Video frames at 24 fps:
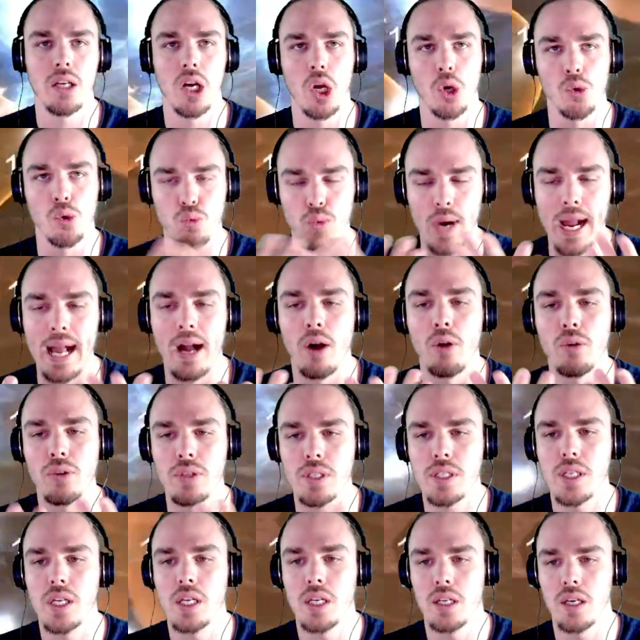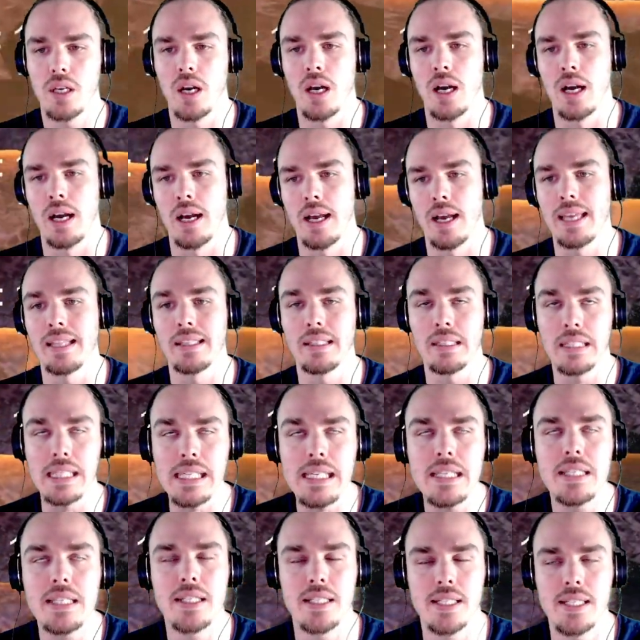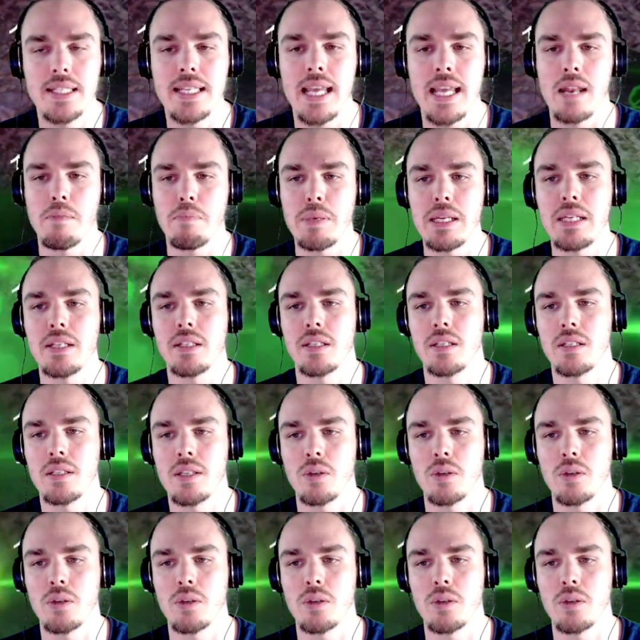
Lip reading: around at least 10 pieces.